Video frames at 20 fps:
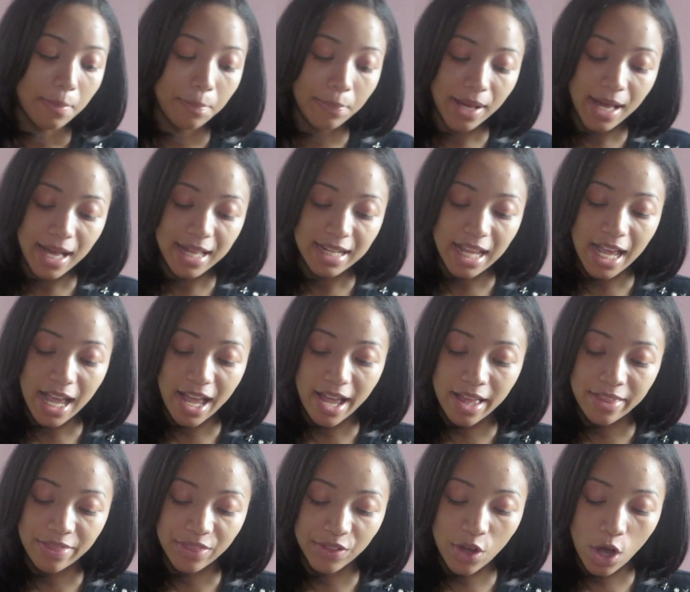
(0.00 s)
But
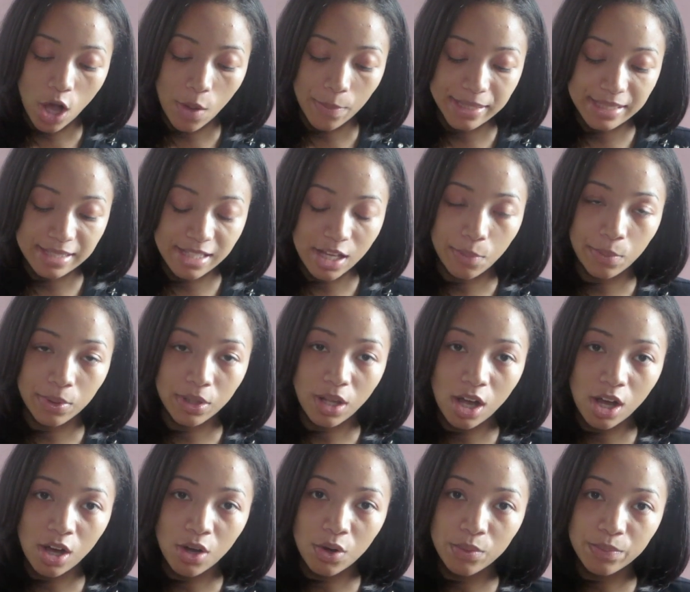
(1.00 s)
in the comments down
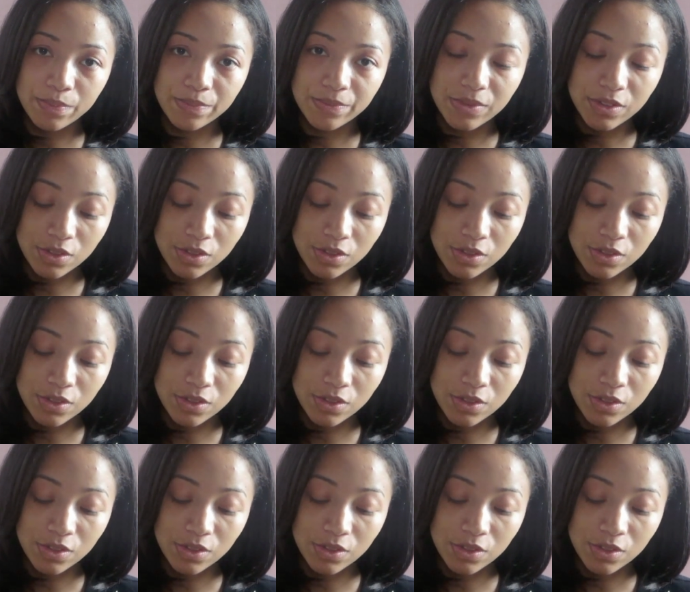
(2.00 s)
below,